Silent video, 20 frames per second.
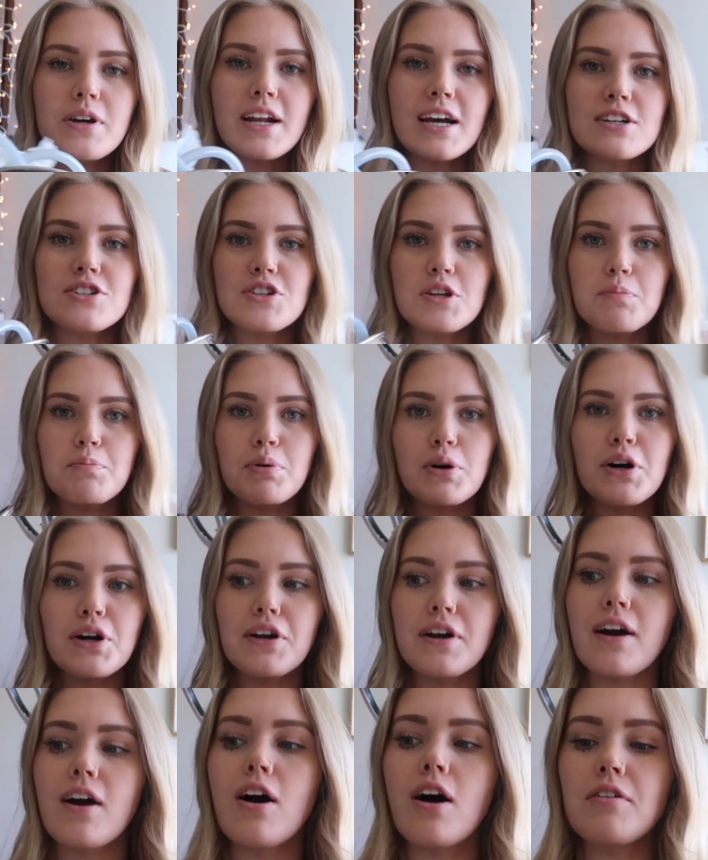can actually put
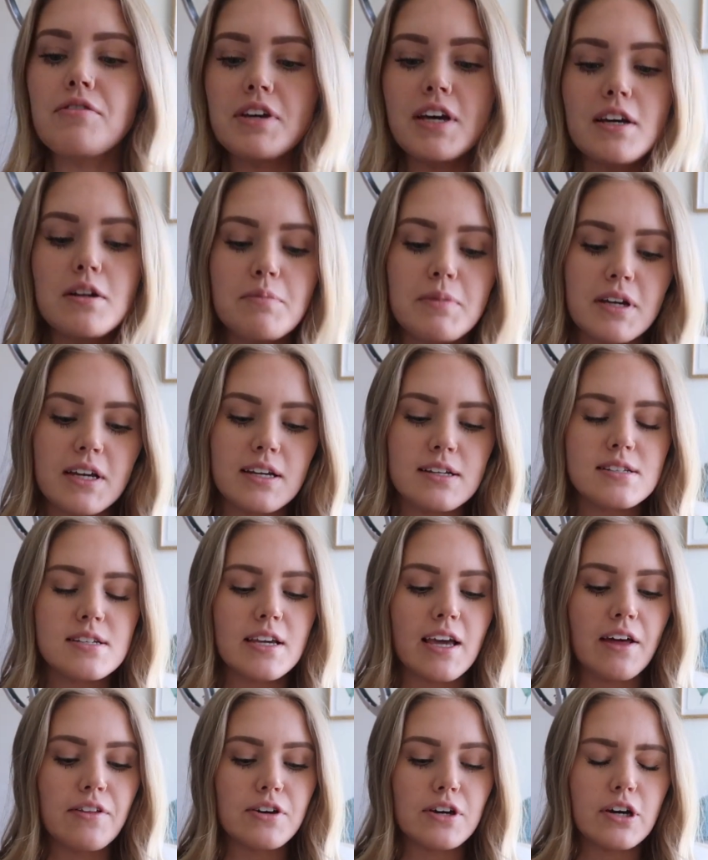your coffee enema kit
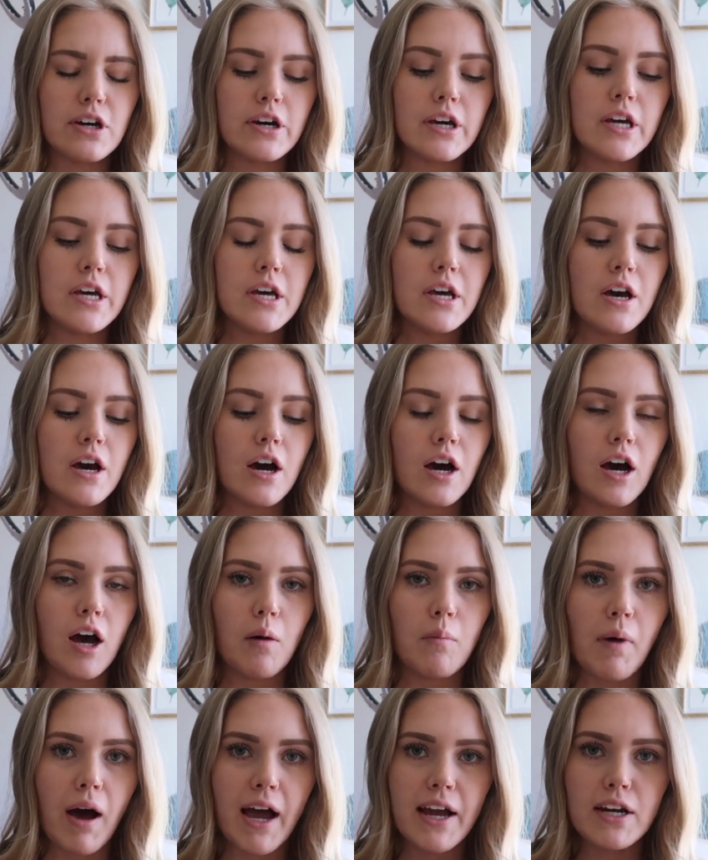together.
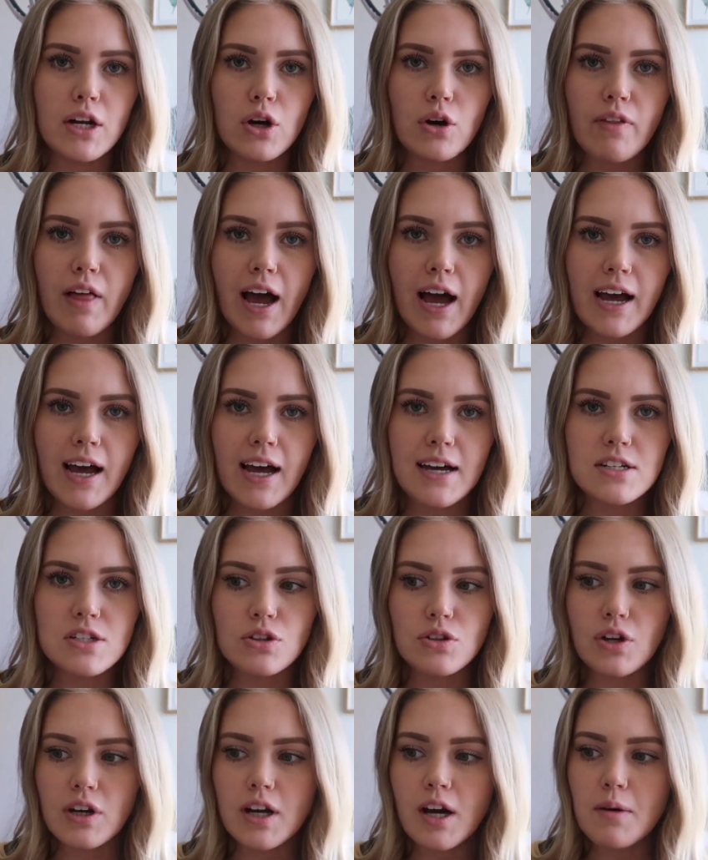I know that I had to
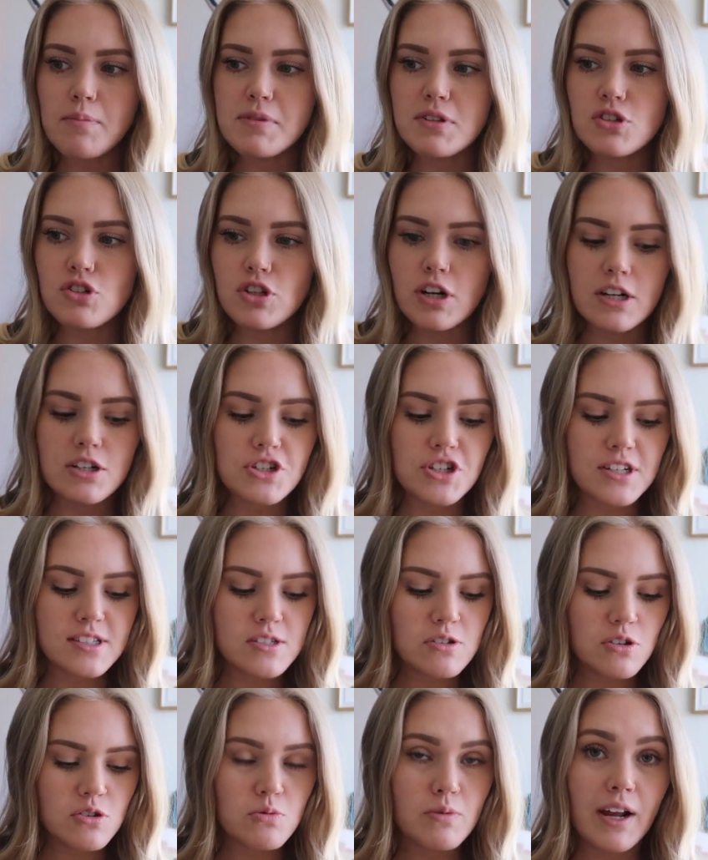look up
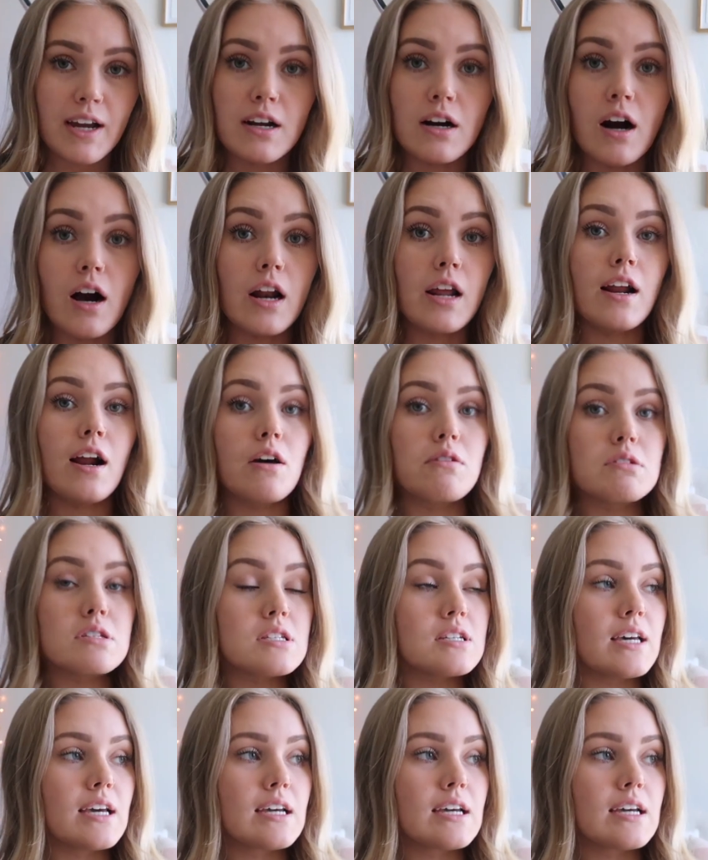instructions because when I got it, I was